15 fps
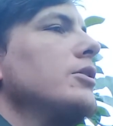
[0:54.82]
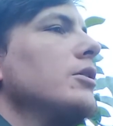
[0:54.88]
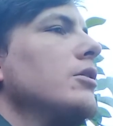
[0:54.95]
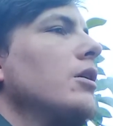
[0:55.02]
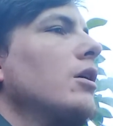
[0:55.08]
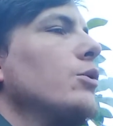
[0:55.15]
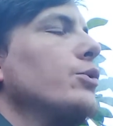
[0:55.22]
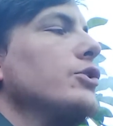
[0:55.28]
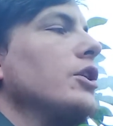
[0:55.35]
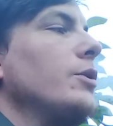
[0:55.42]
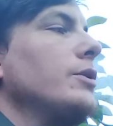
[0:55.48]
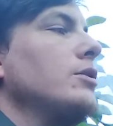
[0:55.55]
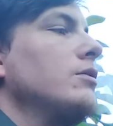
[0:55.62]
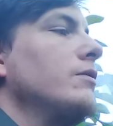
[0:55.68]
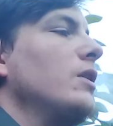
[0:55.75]
said that I was
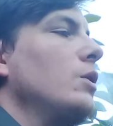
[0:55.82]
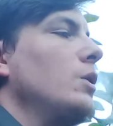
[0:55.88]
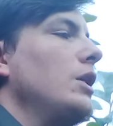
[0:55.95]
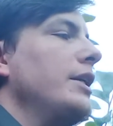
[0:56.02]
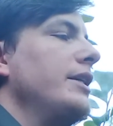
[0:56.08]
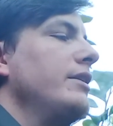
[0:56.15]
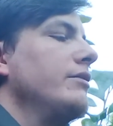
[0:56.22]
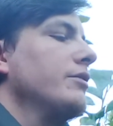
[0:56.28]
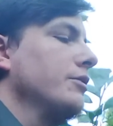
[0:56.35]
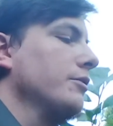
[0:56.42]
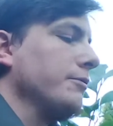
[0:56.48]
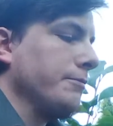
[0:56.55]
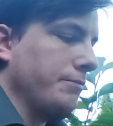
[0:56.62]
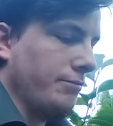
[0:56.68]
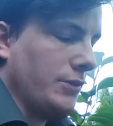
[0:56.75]
going to vote leave.
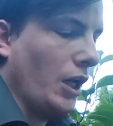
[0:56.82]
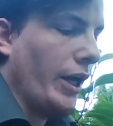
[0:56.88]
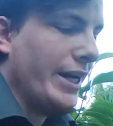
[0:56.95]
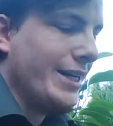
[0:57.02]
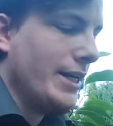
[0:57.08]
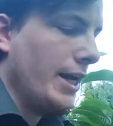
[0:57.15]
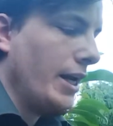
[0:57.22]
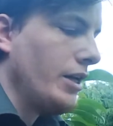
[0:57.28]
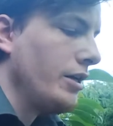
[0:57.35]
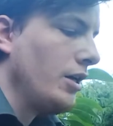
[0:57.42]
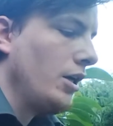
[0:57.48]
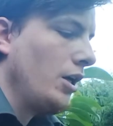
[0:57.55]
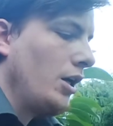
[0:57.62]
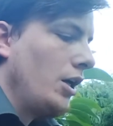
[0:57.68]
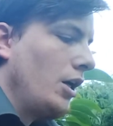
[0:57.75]
I did.
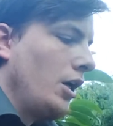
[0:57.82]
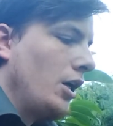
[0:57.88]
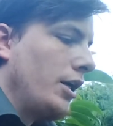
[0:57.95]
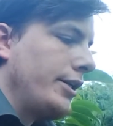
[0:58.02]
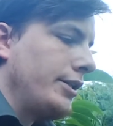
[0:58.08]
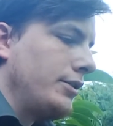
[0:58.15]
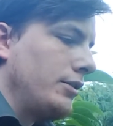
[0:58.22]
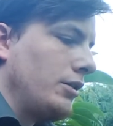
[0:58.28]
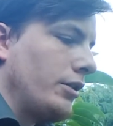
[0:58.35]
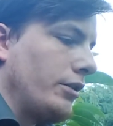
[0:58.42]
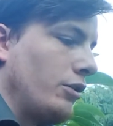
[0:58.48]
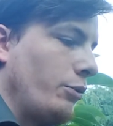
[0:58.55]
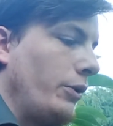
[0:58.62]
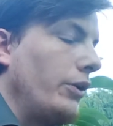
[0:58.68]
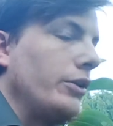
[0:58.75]
And
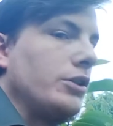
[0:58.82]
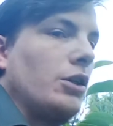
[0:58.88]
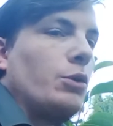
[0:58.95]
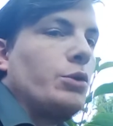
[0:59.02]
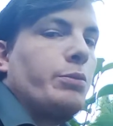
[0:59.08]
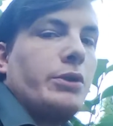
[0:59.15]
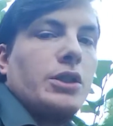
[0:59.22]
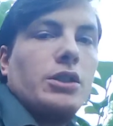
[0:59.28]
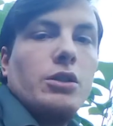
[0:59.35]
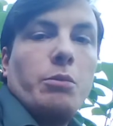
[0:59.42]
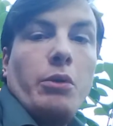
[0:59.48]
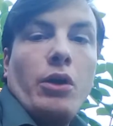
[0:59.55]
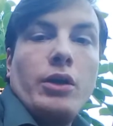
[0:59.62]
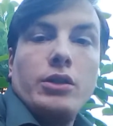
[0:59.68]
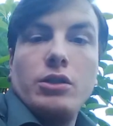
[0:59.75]
to be honest, I was pretty
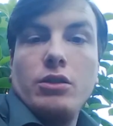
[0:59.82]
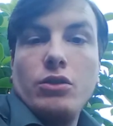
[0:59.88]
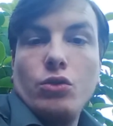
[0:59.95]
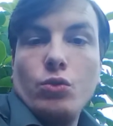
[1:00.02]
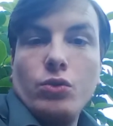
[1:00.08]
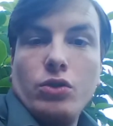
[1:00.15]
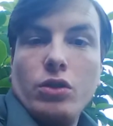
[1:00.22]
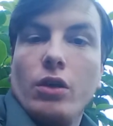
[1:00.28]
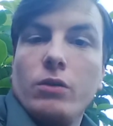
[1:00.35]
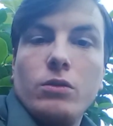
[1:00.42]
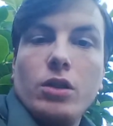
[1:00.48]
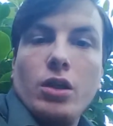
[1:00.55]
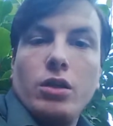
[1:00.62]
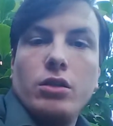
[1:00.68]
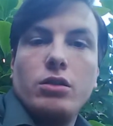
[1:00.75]
surprised at the
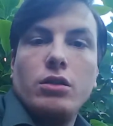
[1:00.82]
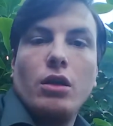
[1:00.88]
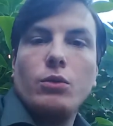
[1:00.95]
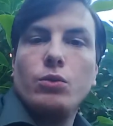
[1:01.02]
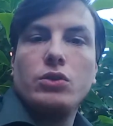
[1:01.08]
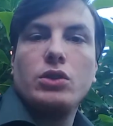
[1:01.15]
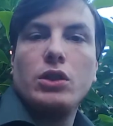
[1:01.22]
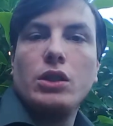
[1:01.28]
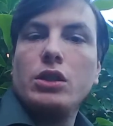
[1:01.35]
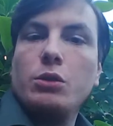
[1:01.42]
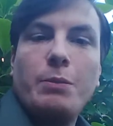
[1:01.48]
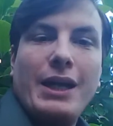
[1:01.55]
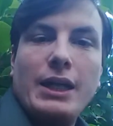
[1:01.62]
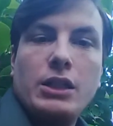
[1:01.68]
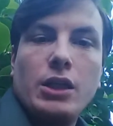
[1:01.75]
result. I wasn't
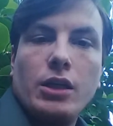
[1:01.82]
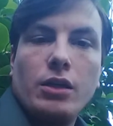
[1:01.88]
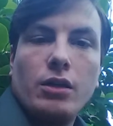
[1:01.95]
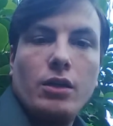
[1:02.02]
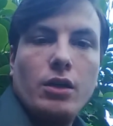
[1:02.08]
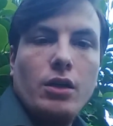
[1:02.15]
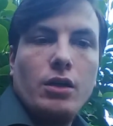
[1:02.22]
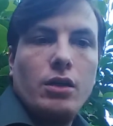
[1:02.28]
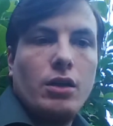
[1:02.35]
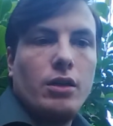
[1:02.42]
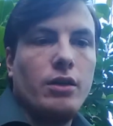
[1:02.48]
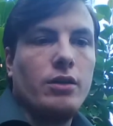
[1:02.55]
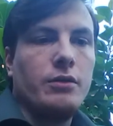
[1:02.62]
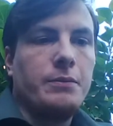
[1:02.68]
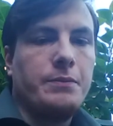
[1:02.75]
expecting
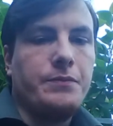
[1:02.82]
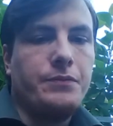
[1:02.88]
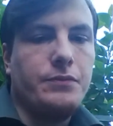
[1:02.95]
it